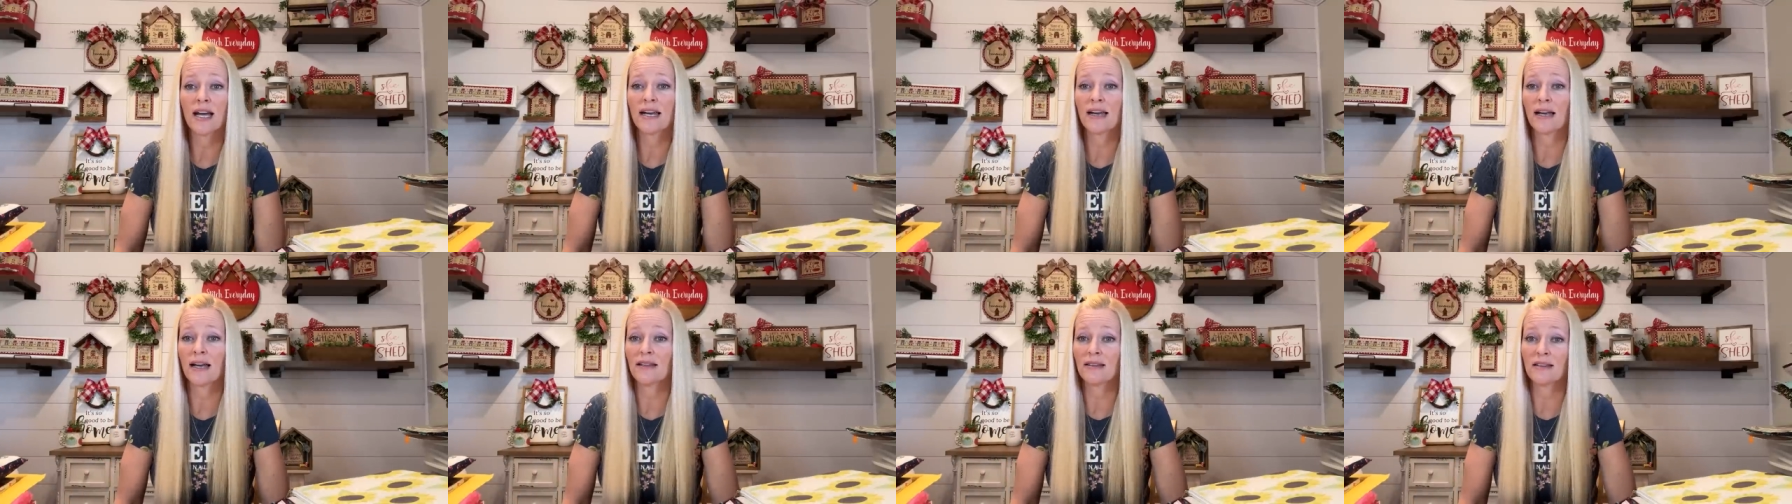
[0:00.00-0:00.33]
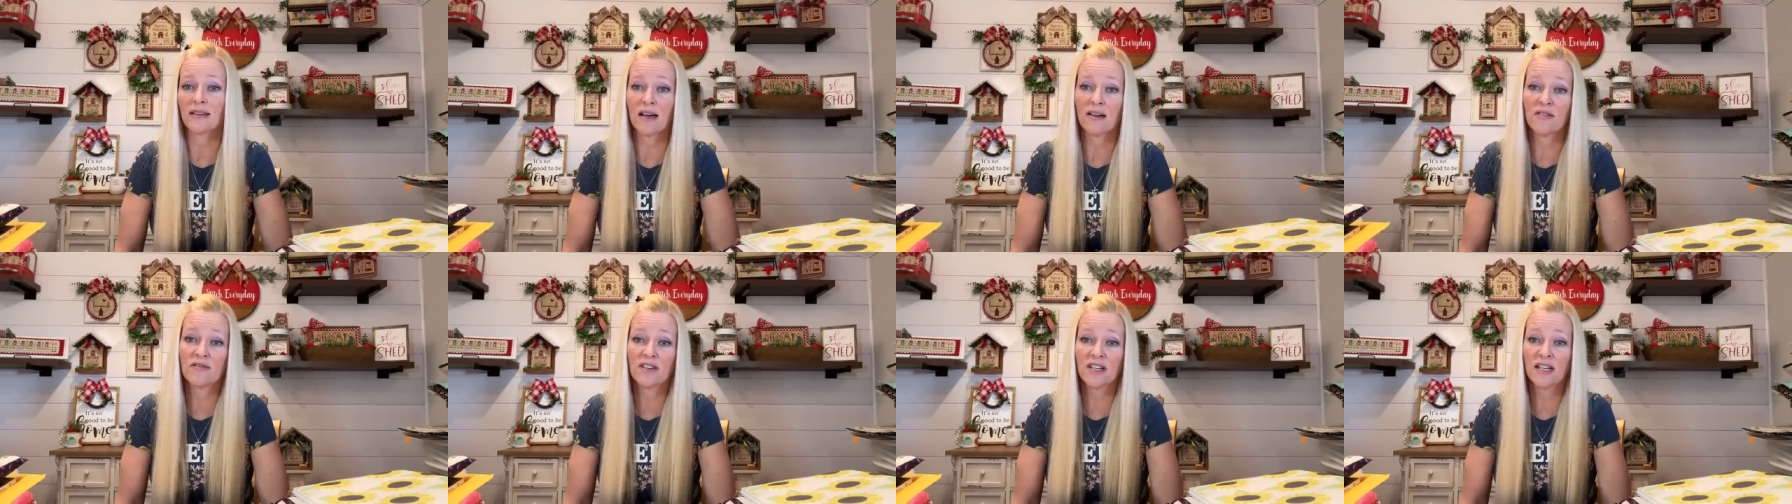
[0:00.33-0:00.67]
and I
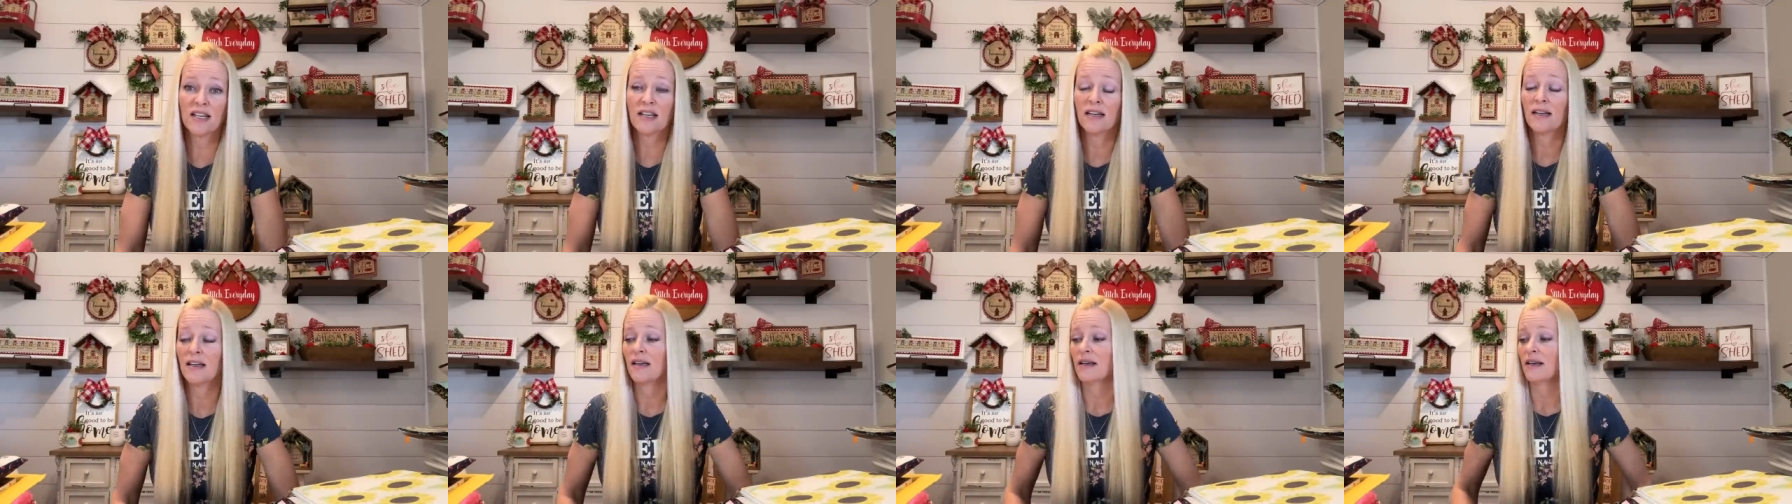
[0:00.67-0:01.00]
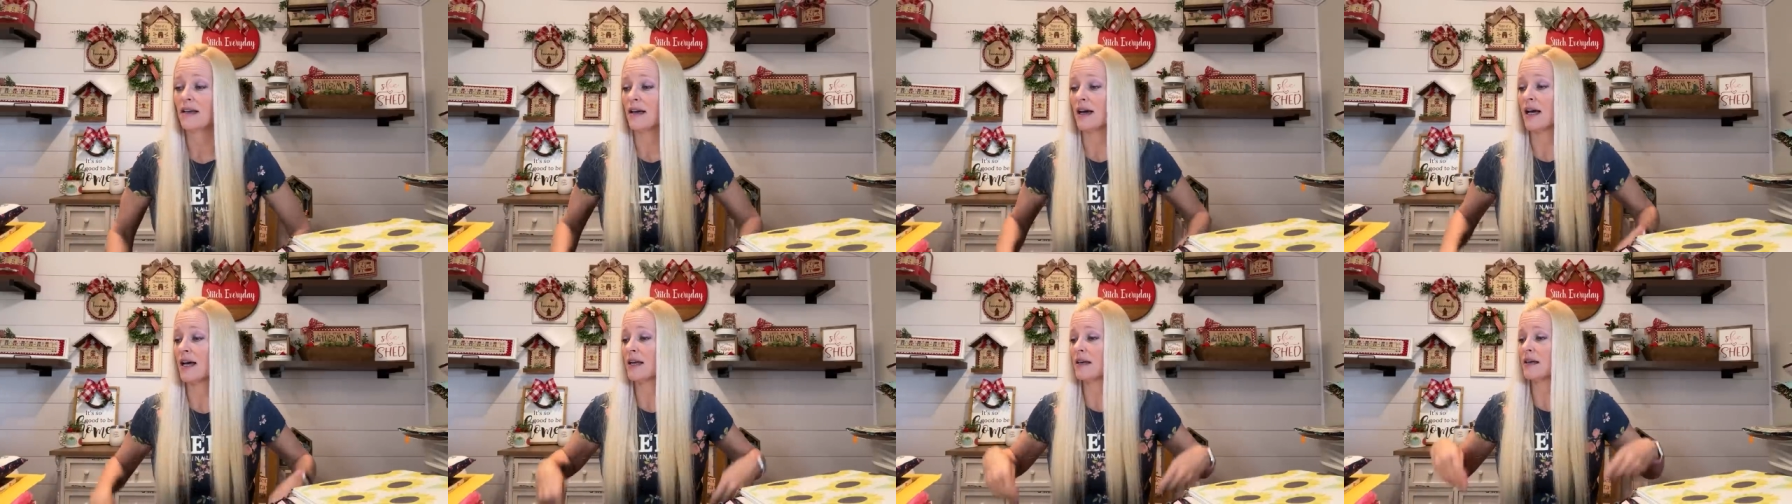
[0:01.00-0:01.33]
love it.
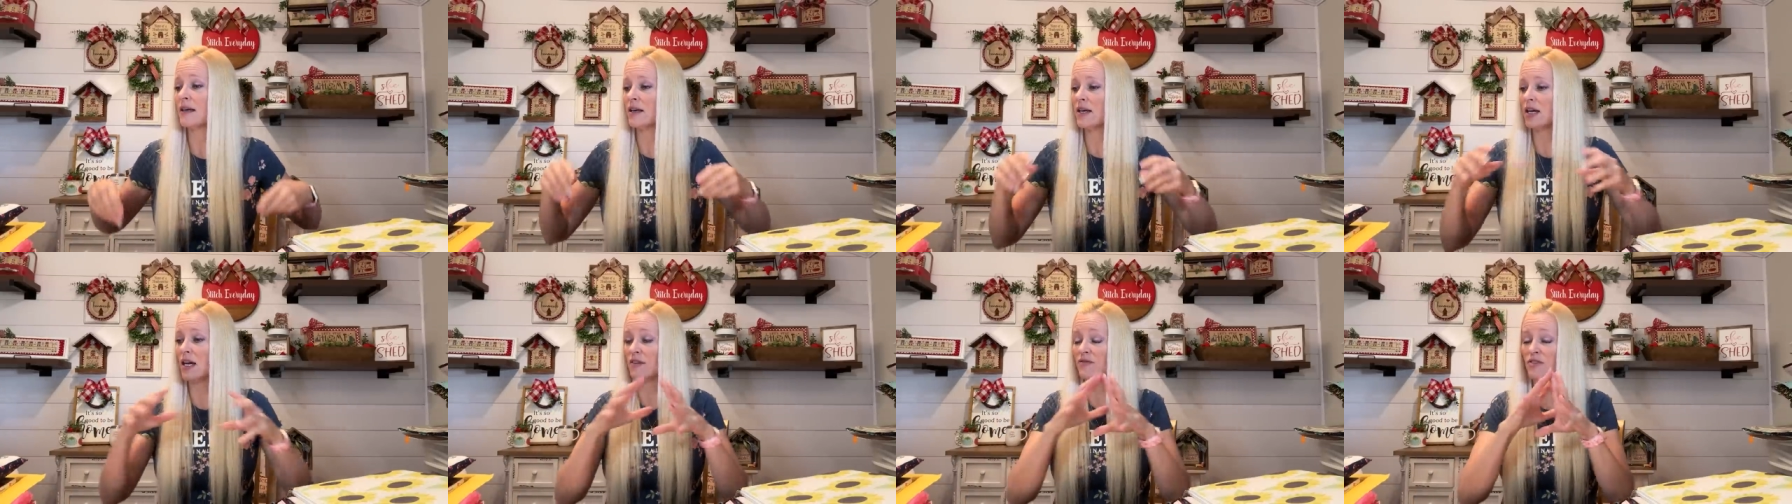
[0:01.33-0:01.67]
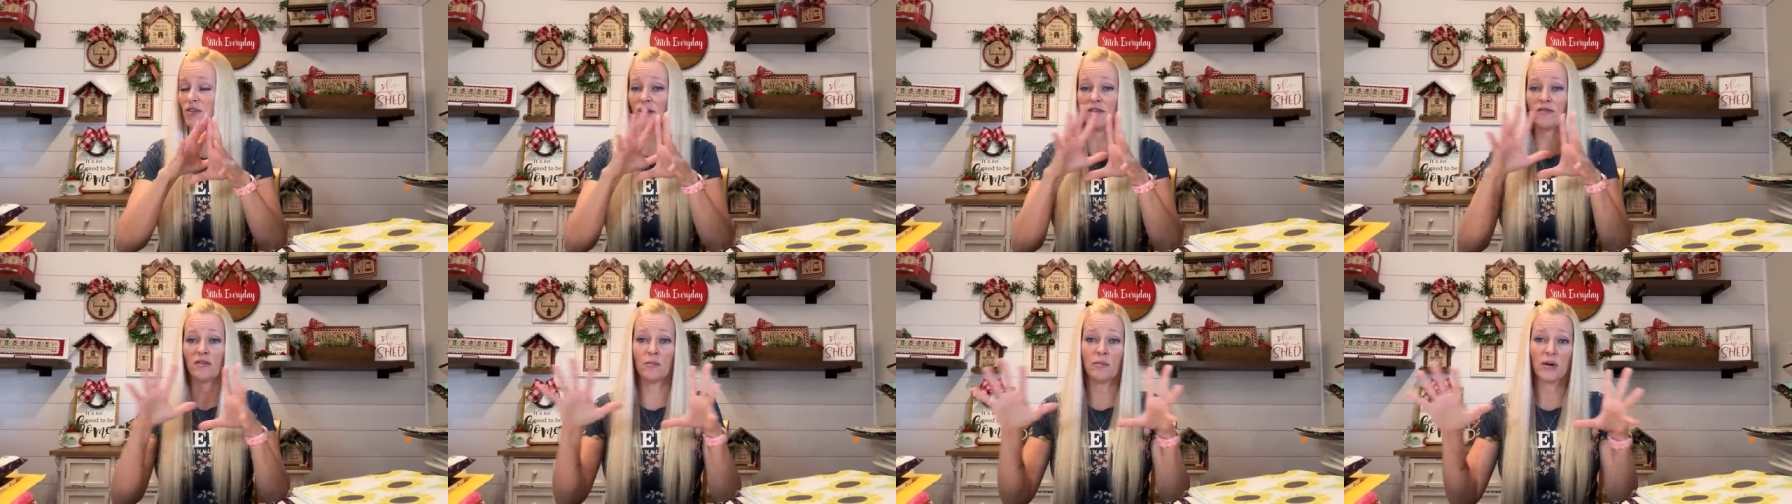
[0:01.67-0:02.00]
And if
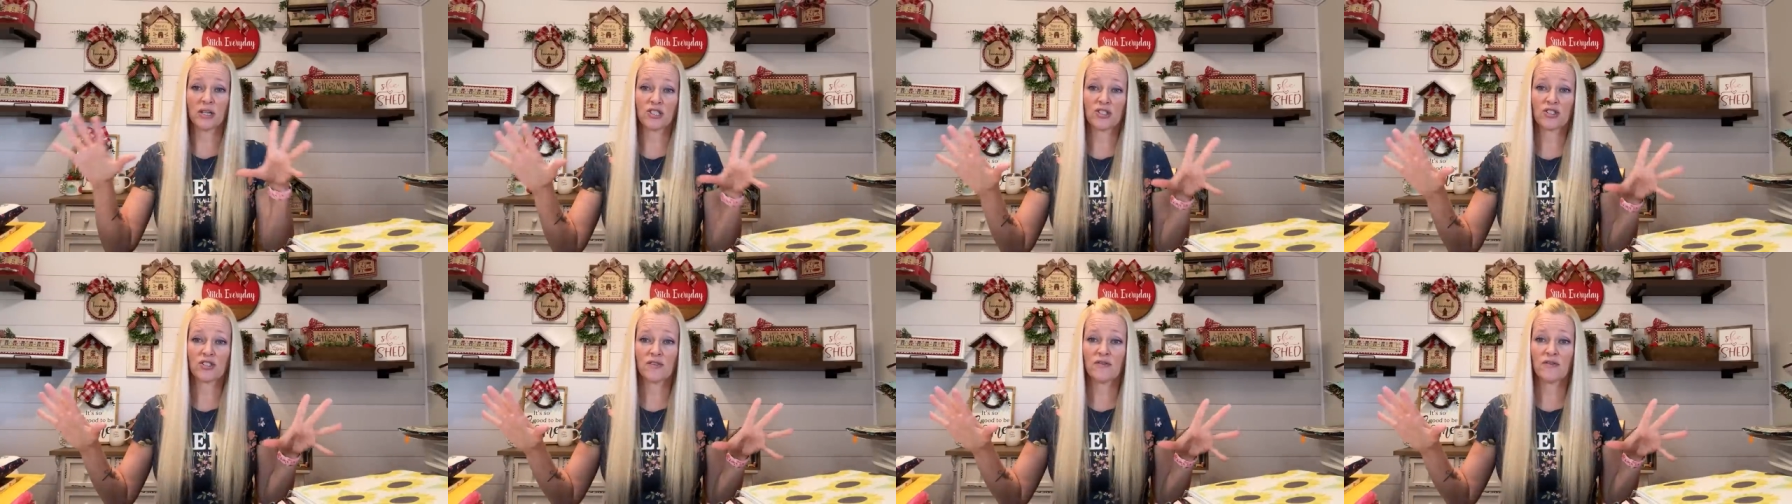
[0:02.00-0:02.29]
you have a bunch